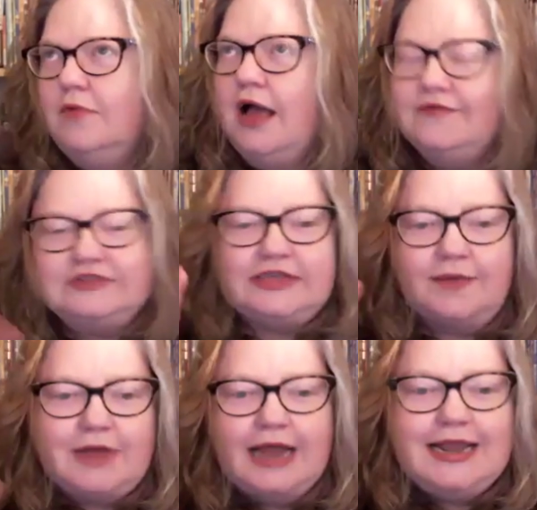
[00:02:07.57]
obviously
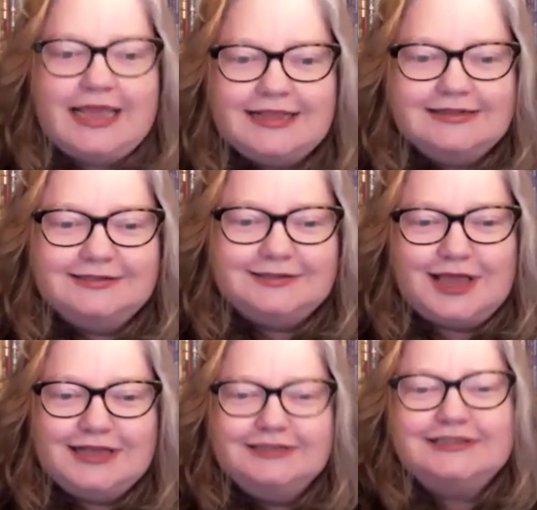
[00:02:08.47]
I'm not
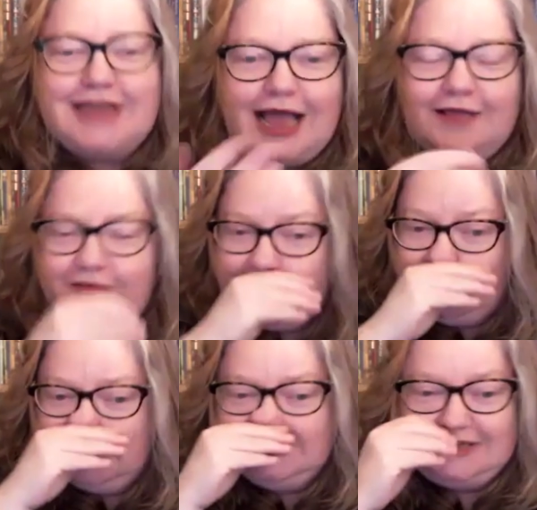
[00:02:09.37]
inside the
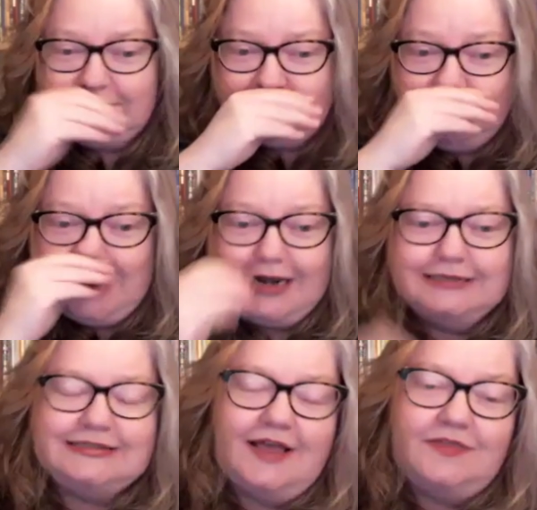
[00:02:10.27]
organization, I'm not
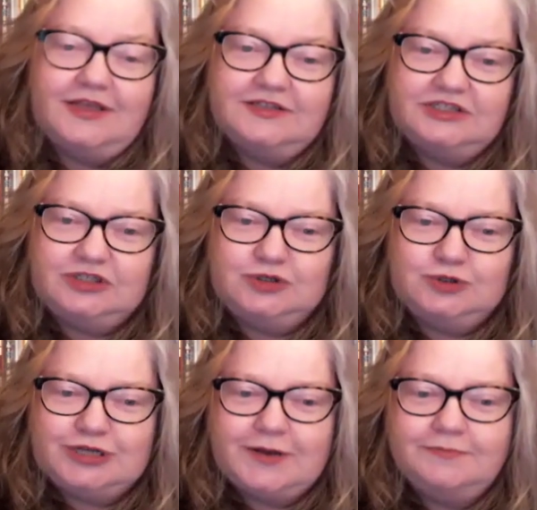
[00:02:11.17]
inside the
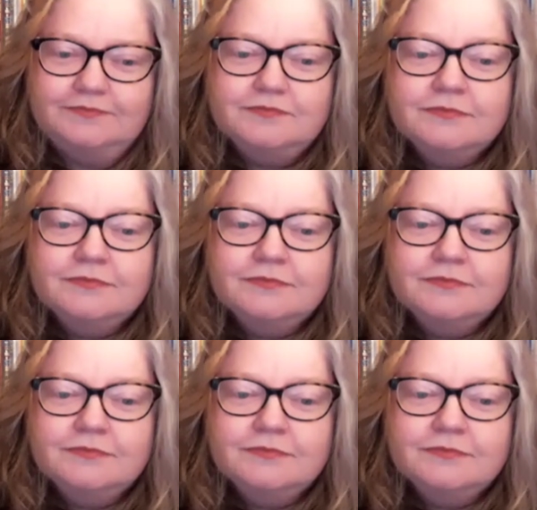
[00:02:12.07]
institution.